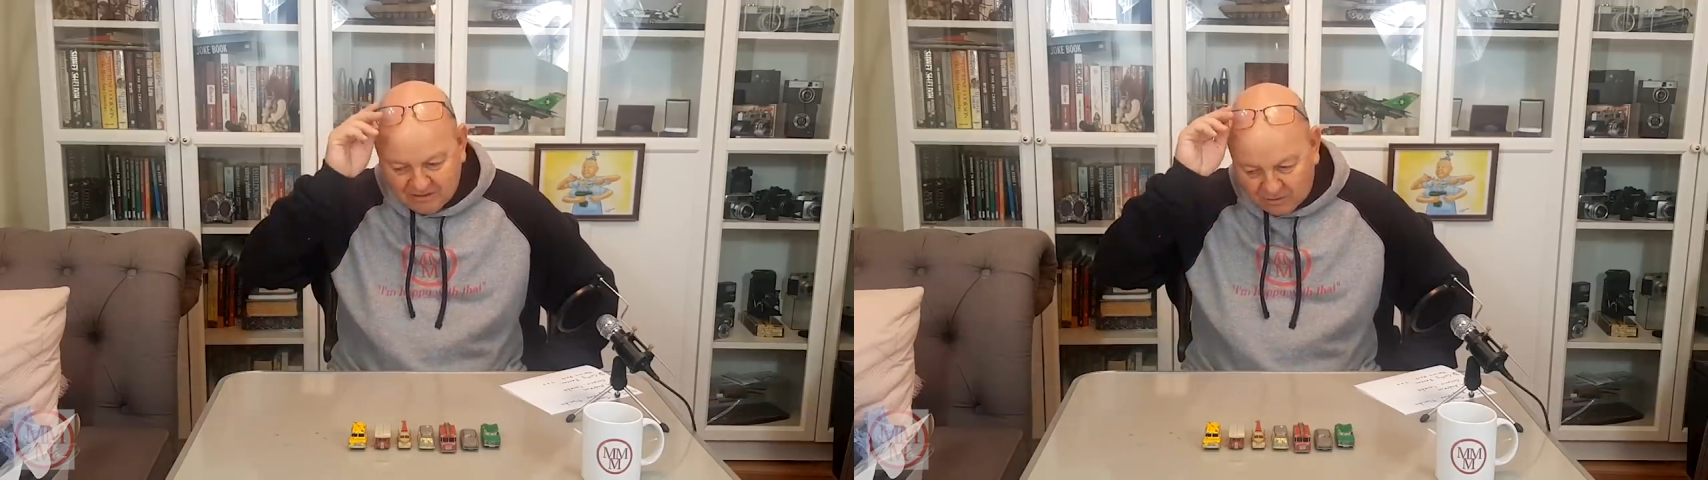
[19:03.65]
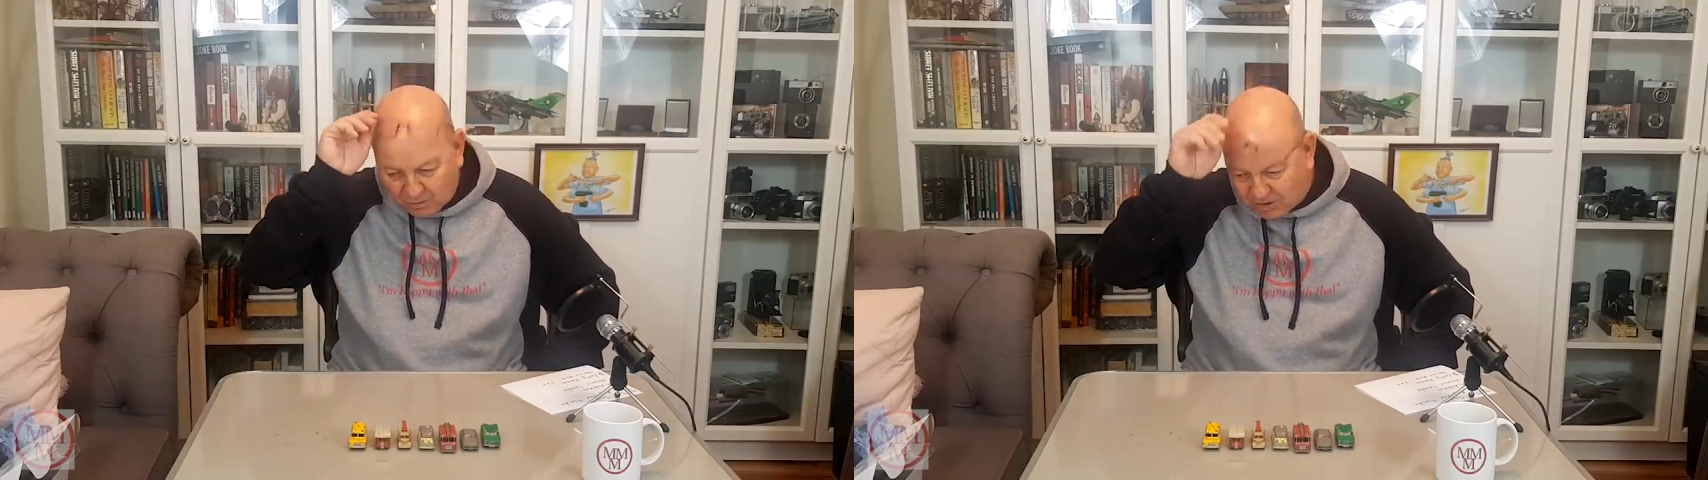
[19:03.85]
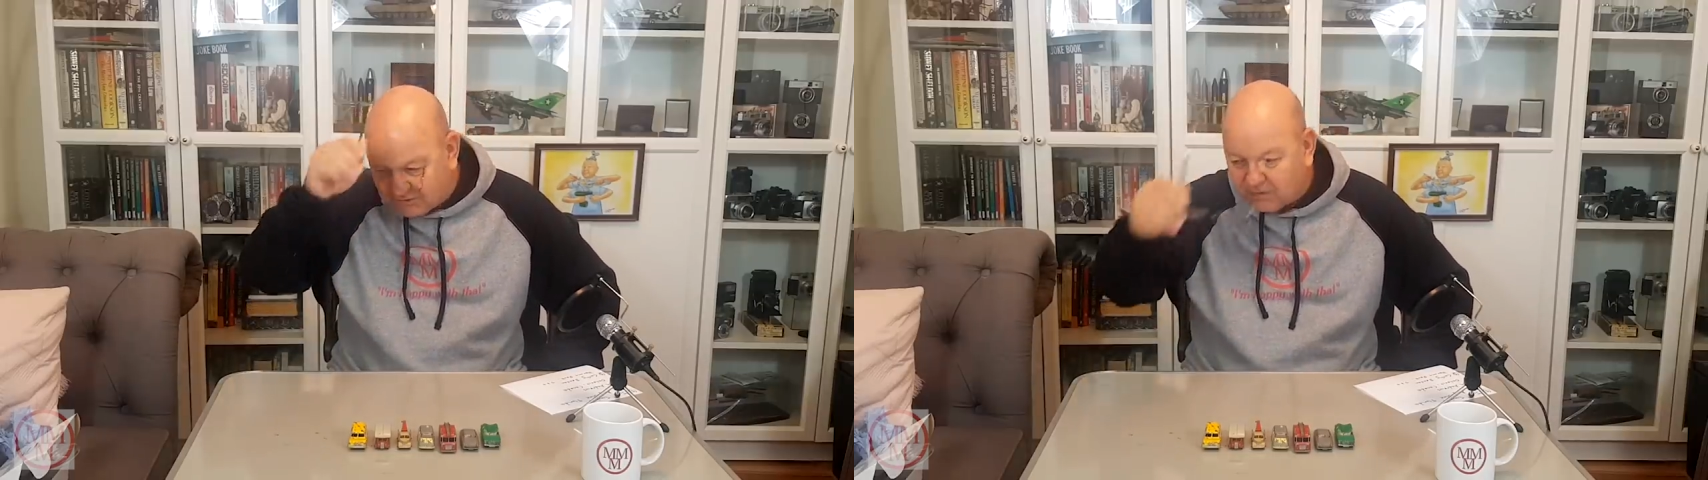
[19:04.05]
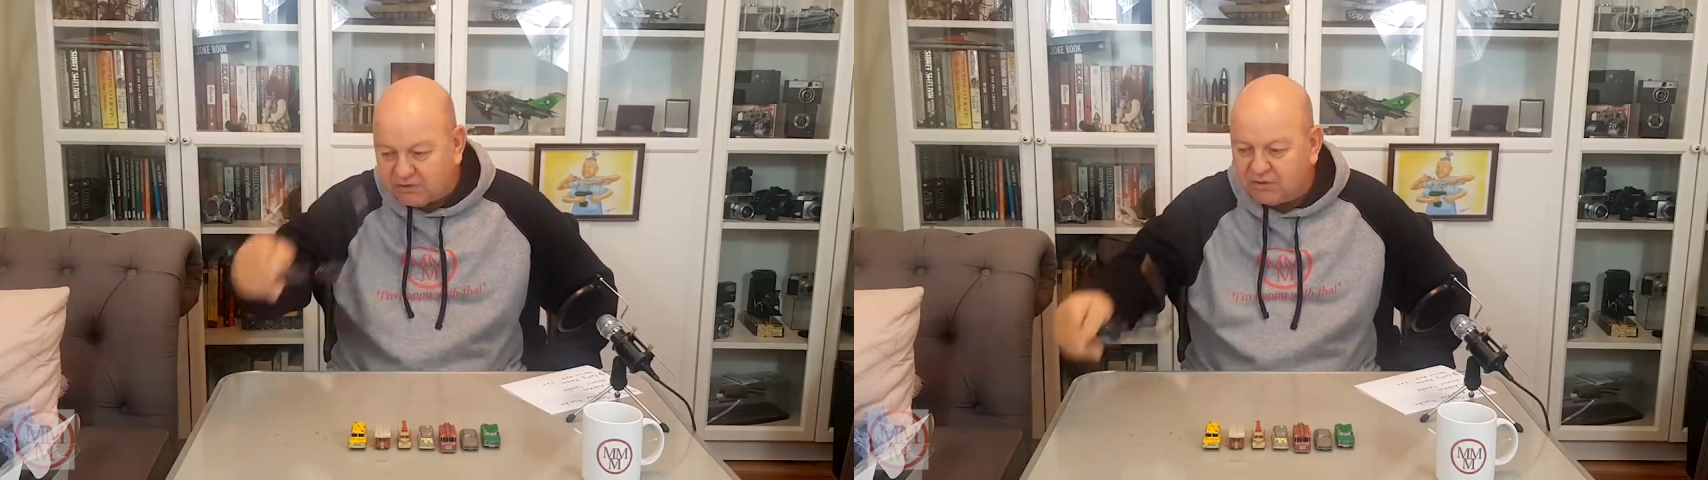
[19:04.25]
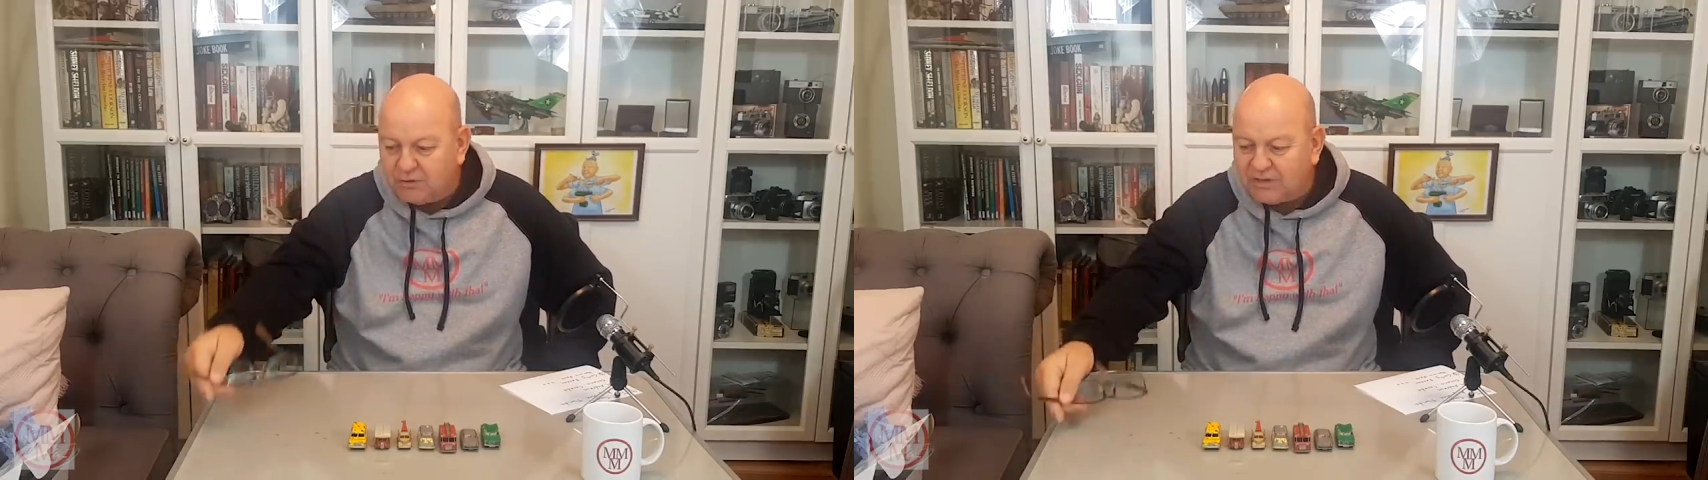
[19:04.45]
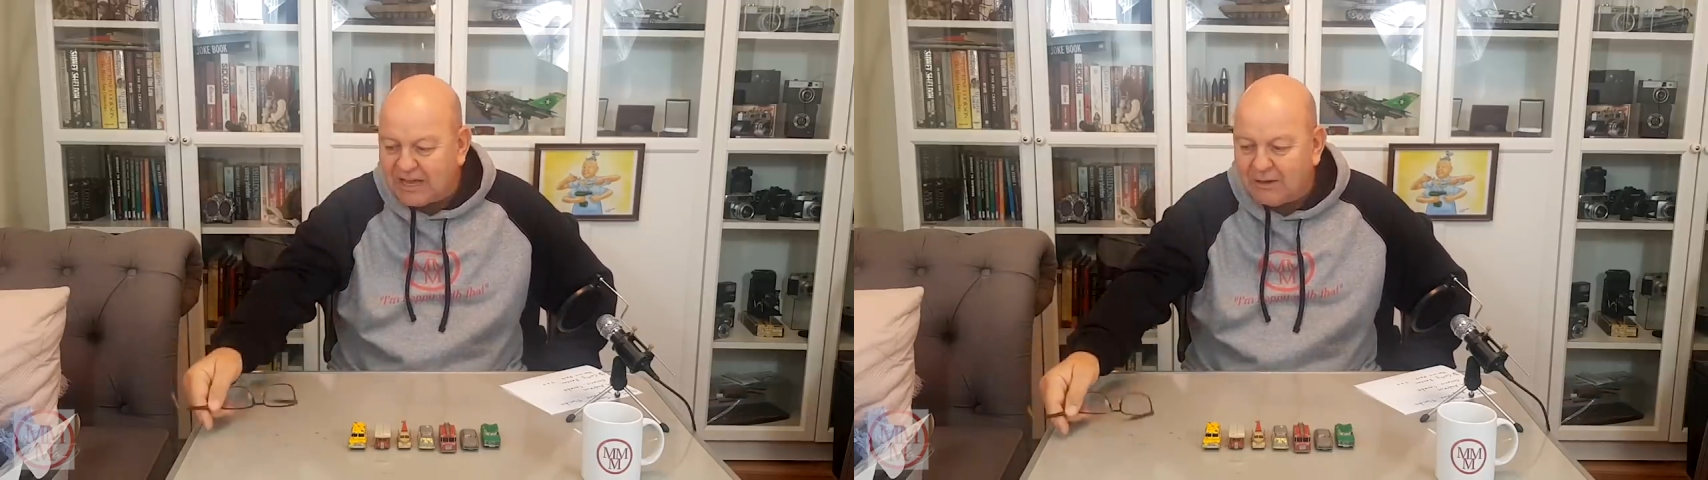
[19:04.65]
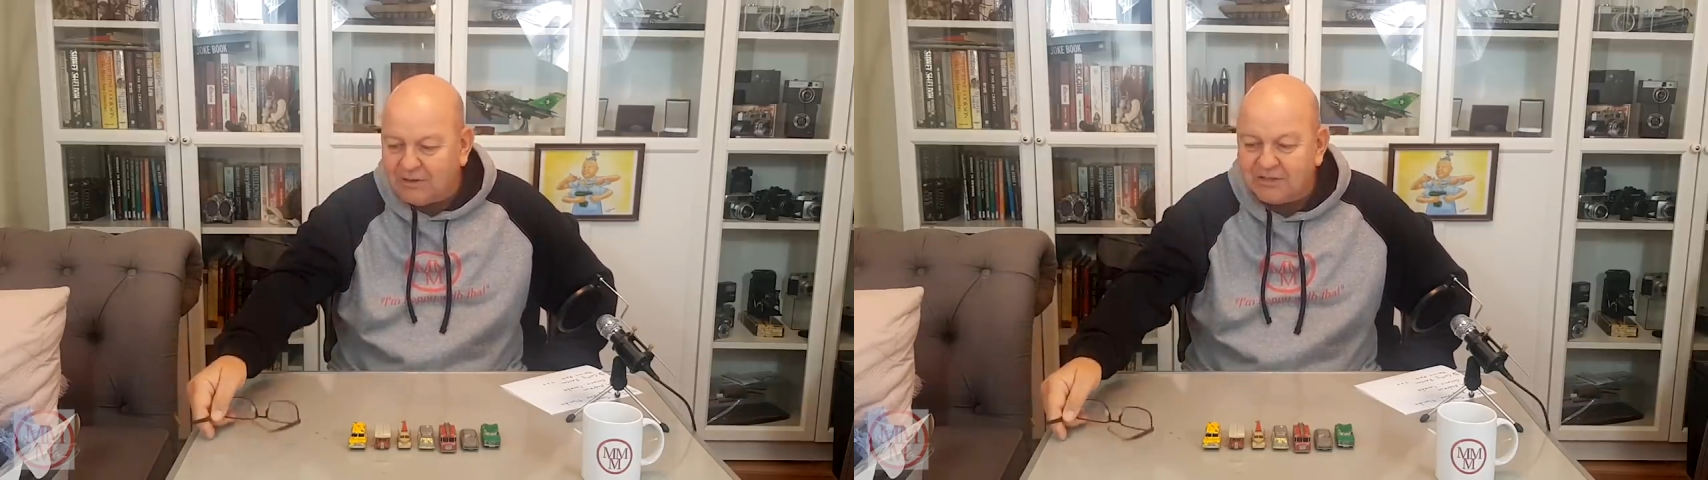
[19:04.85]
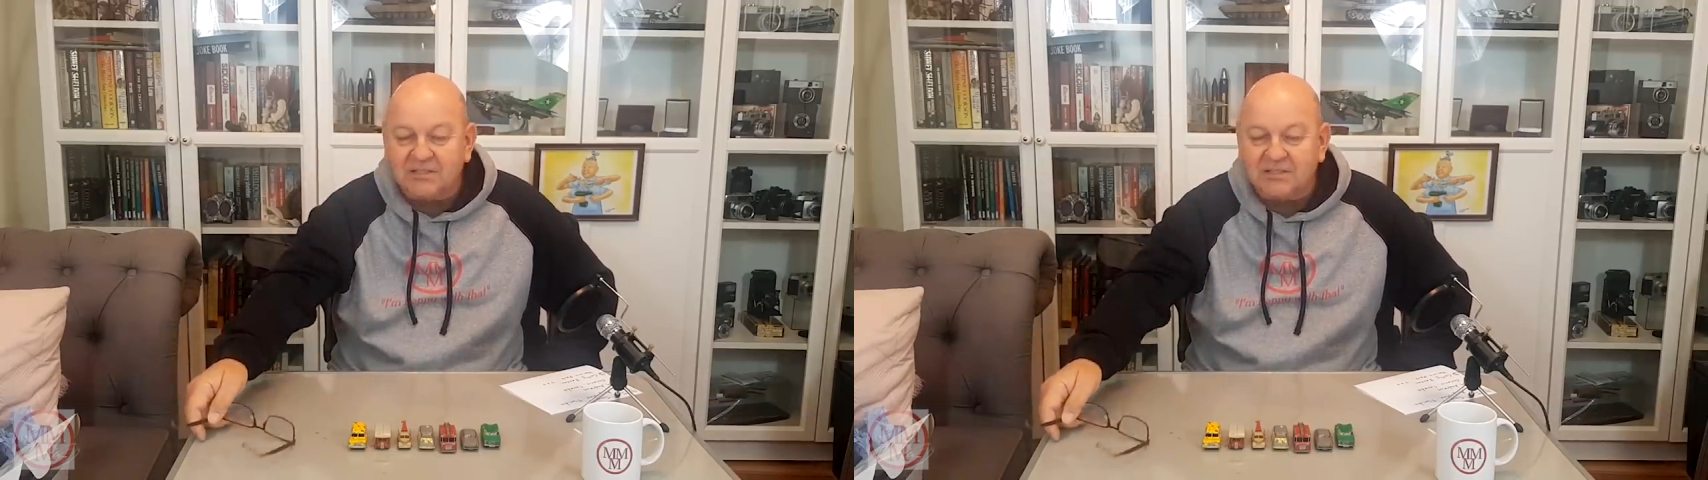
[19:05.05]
all I've got to do now is